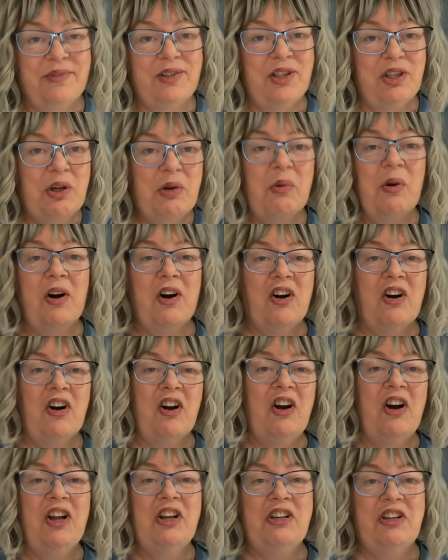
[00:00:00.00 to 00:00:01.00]
You are
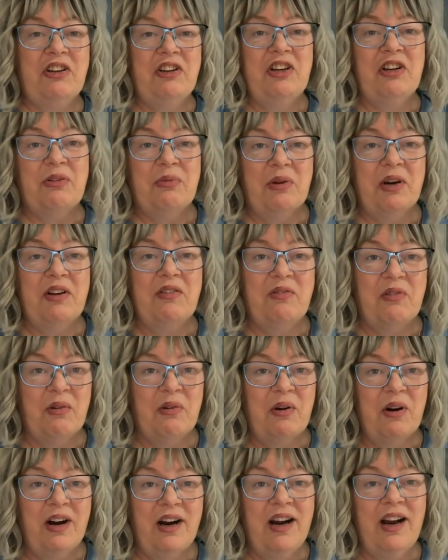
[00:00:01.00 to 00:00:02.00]
on duty
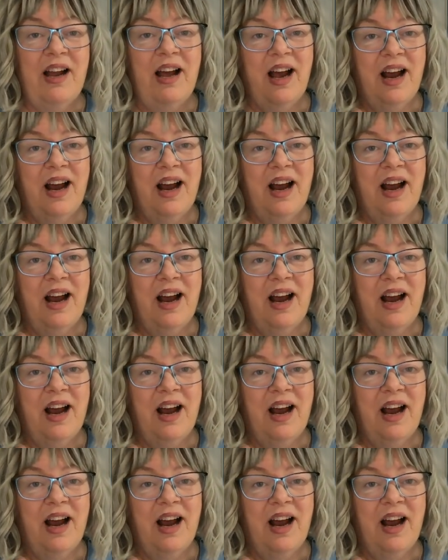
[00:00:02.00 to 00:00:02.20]
24